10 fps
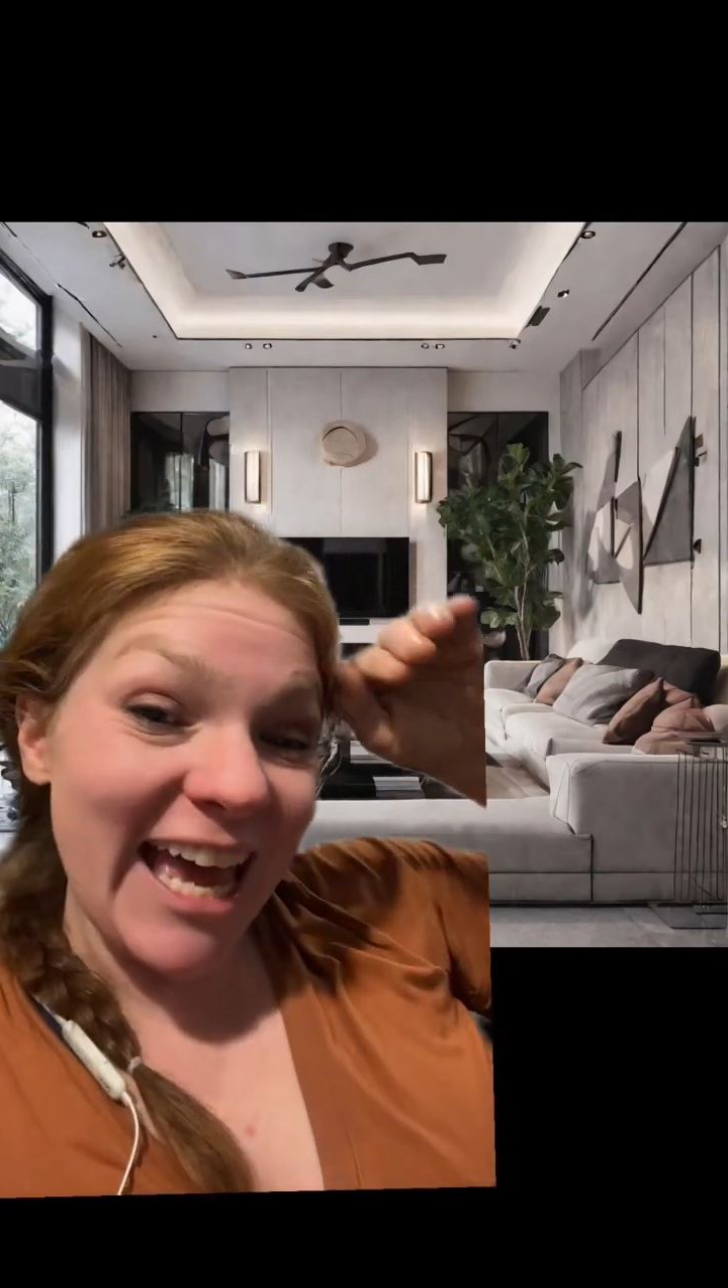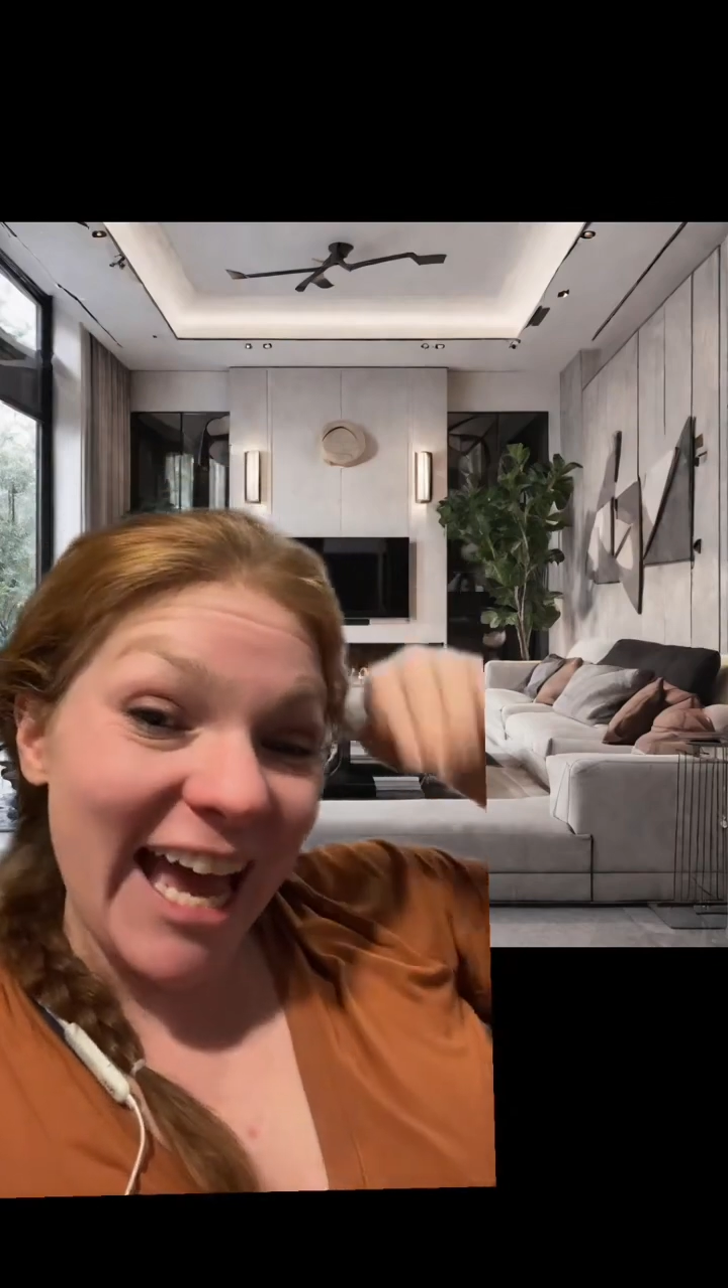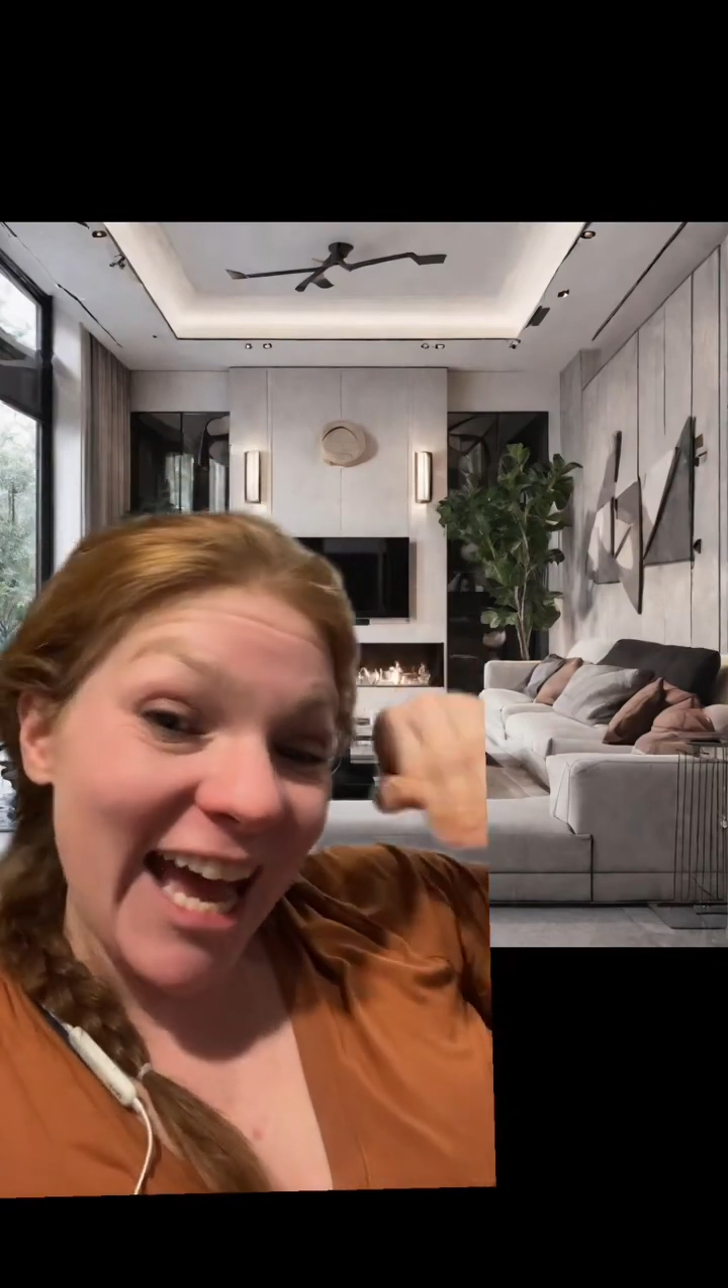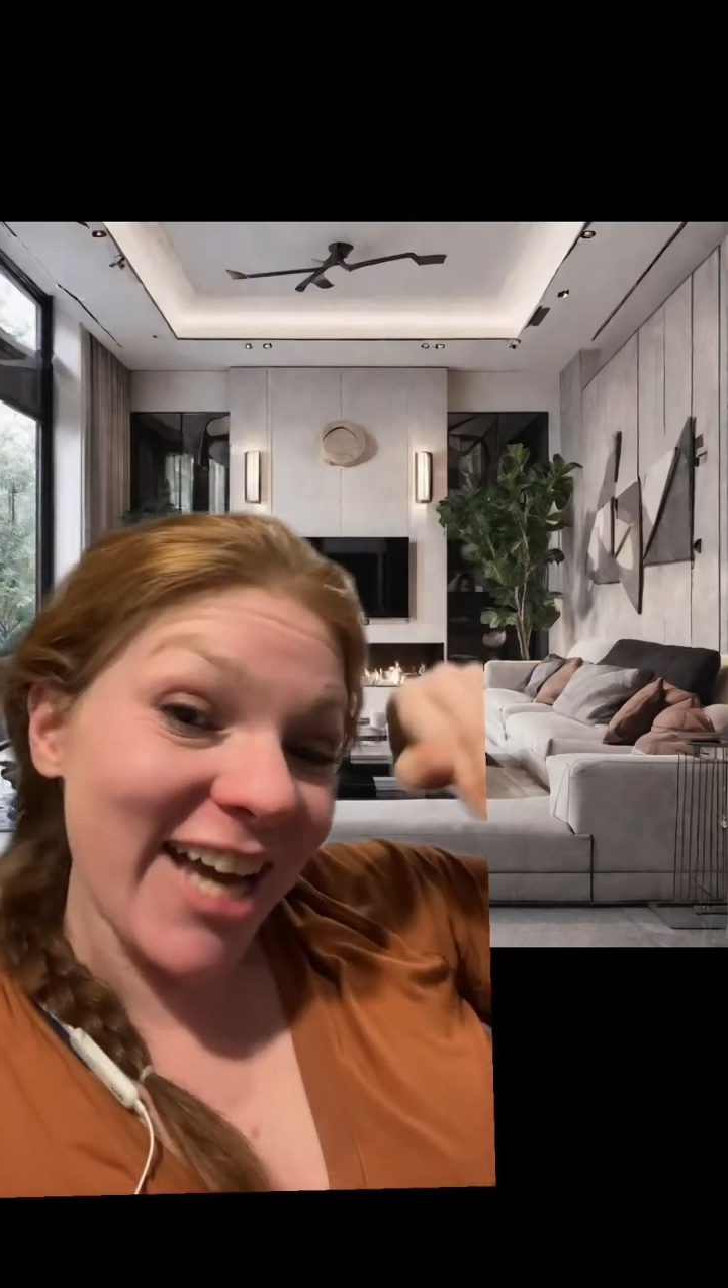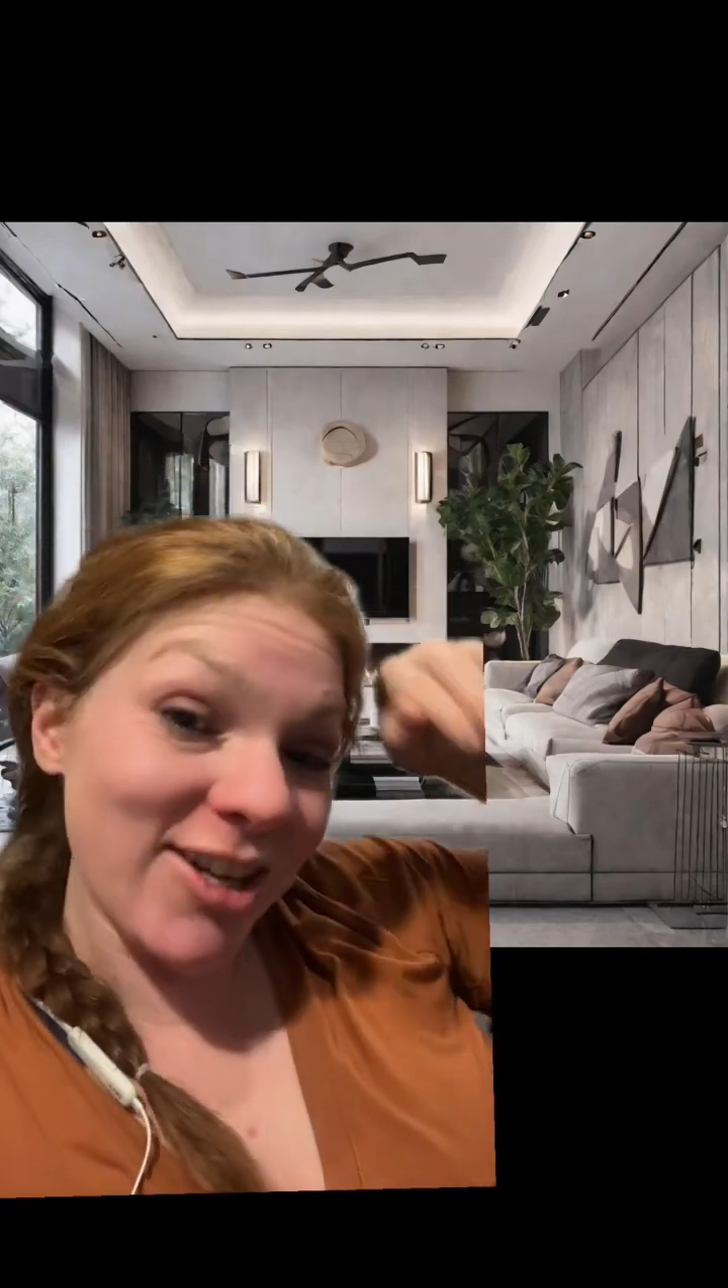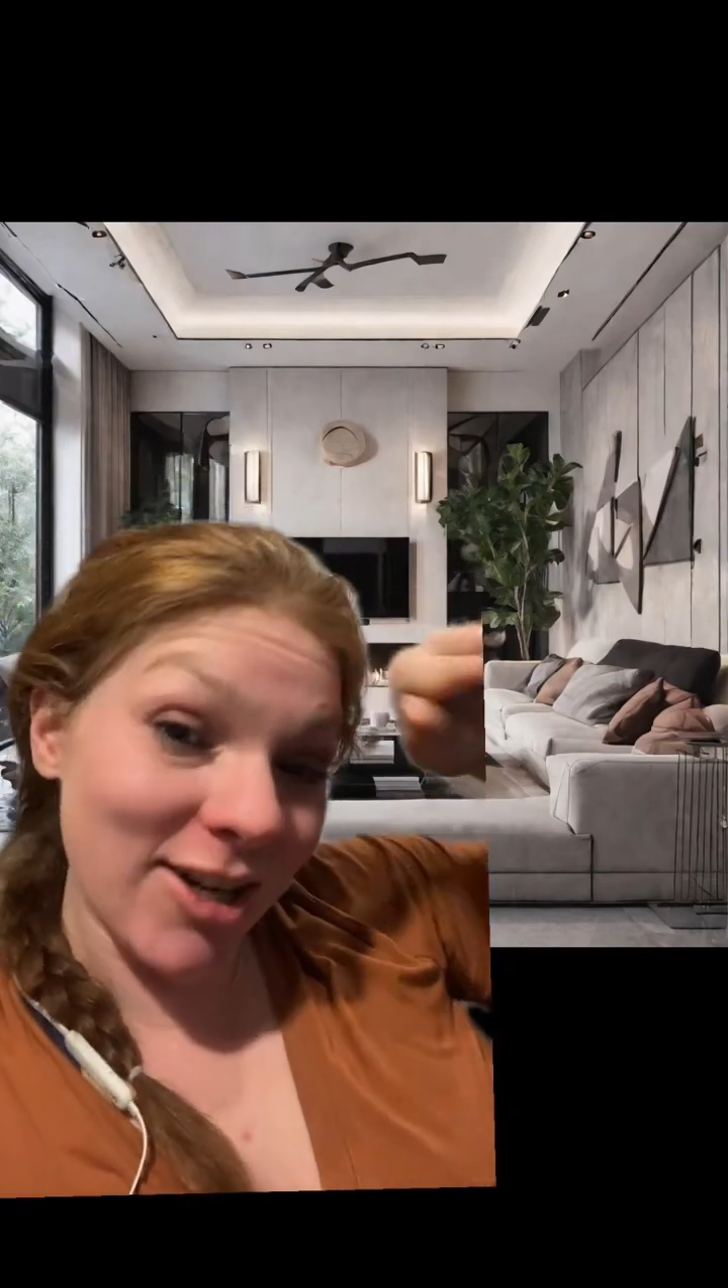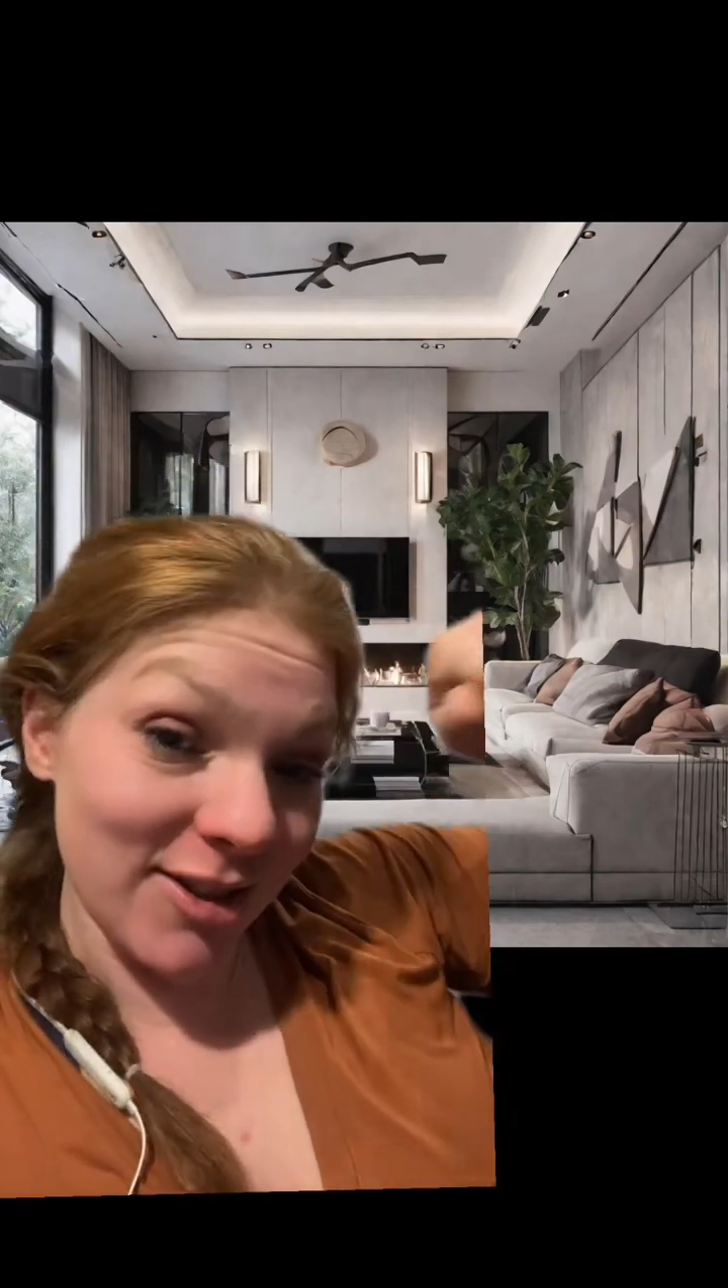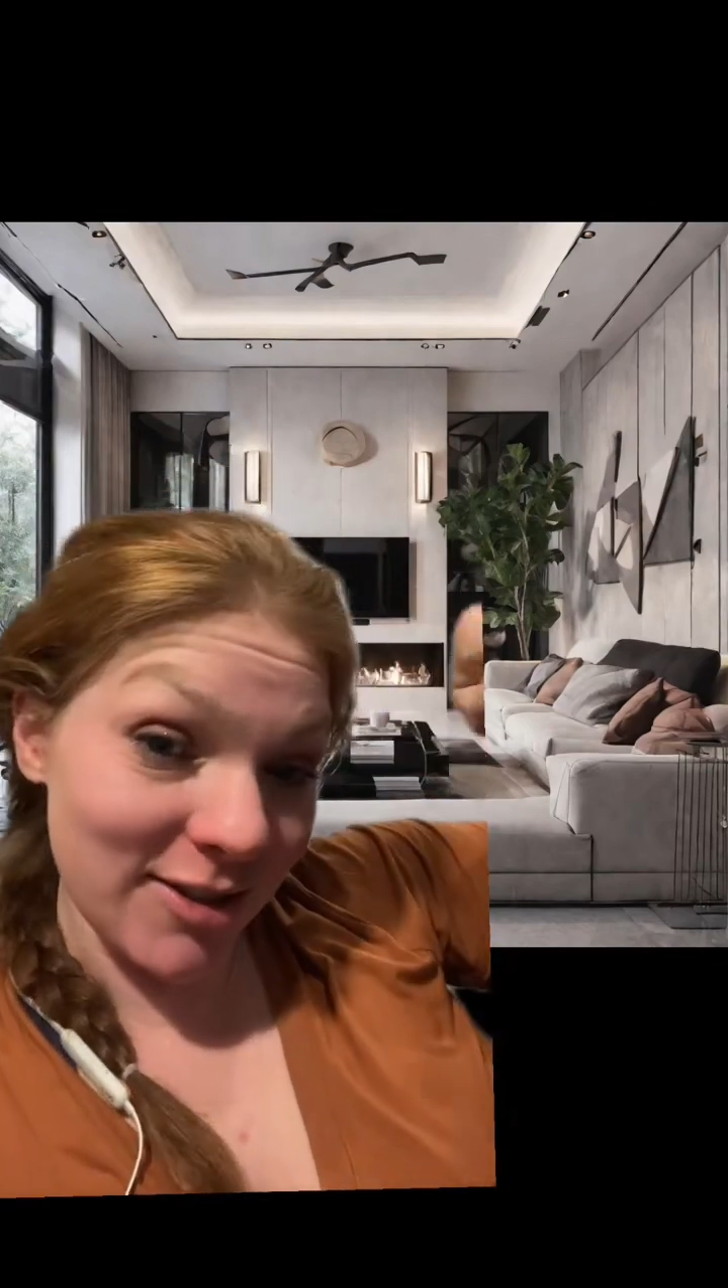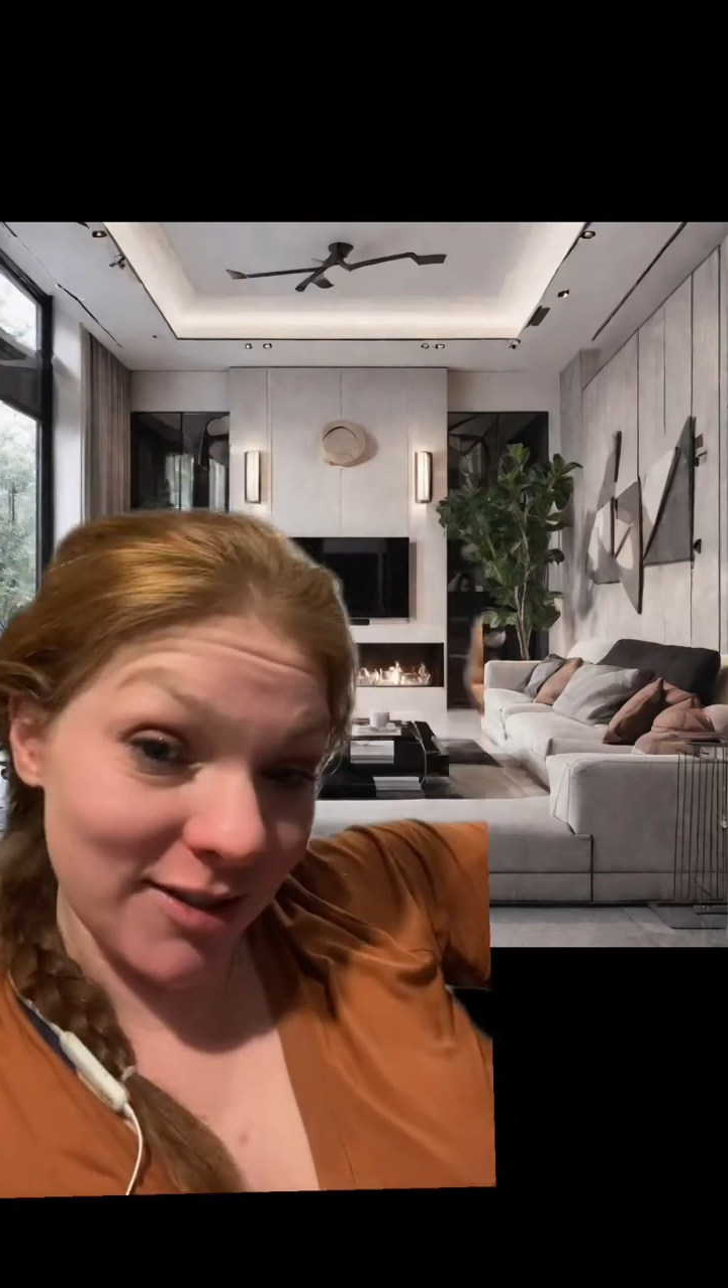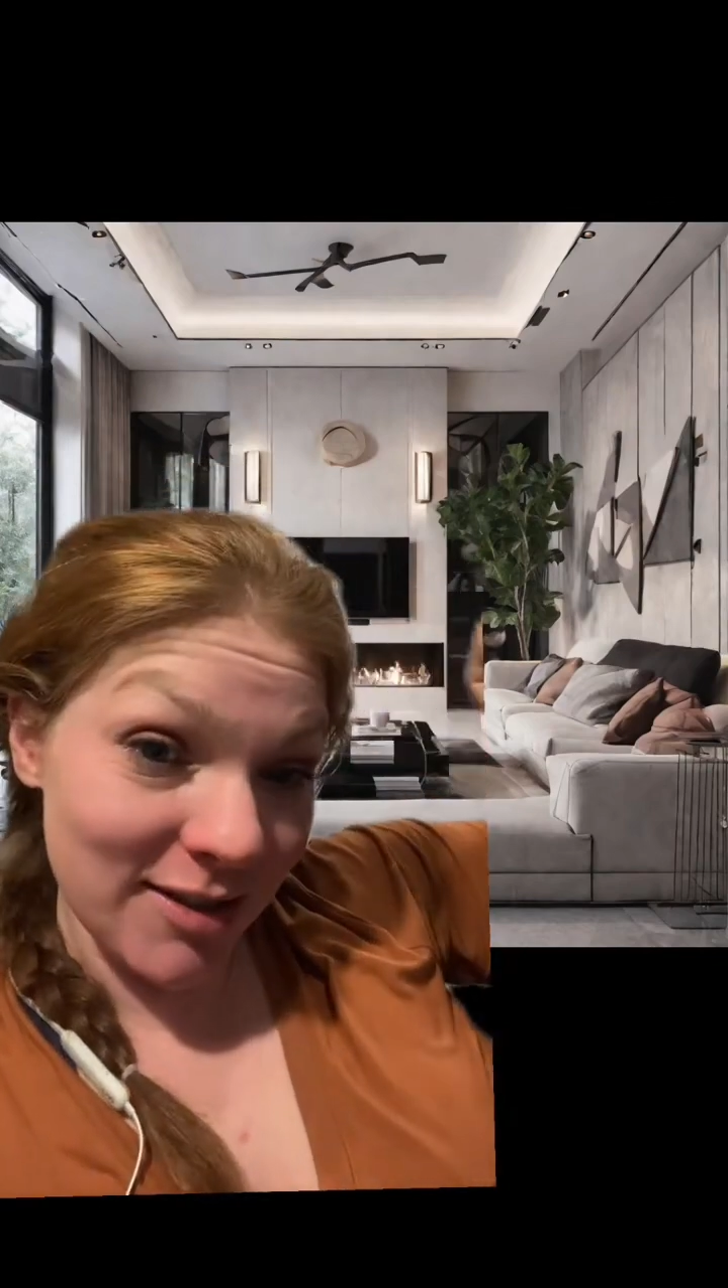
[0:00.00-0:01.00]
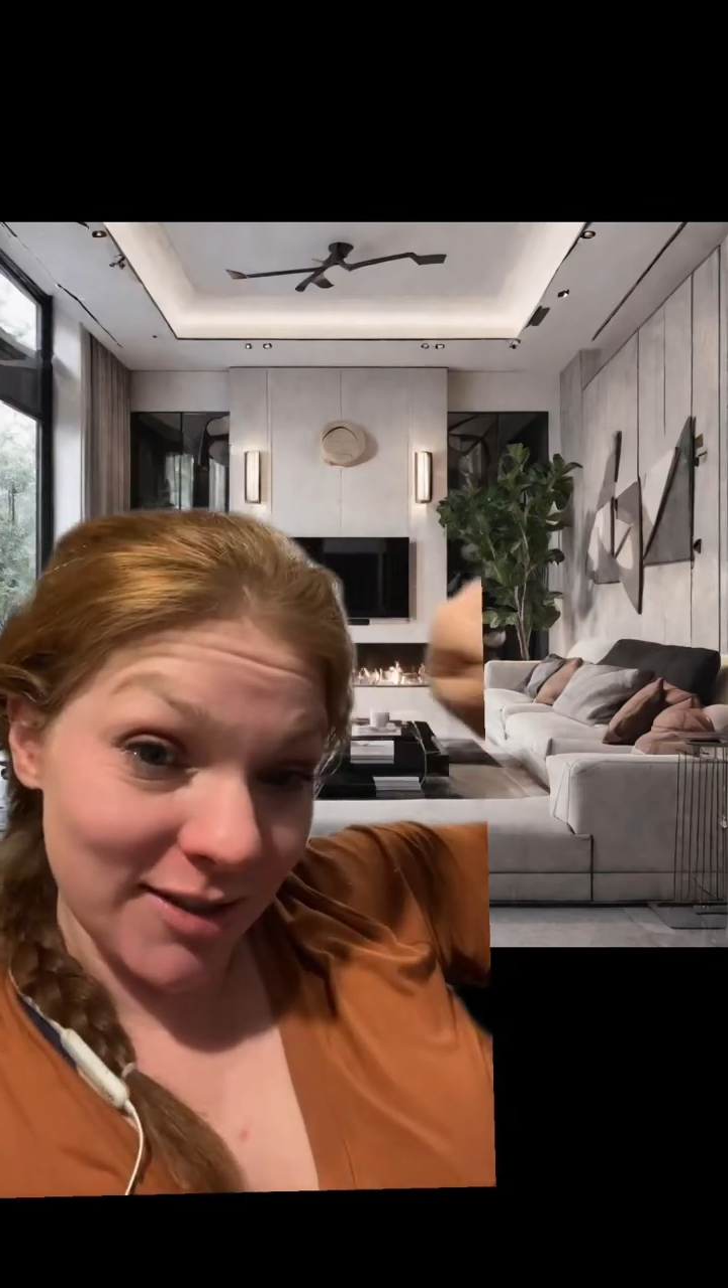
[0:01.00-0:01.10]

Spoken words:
add color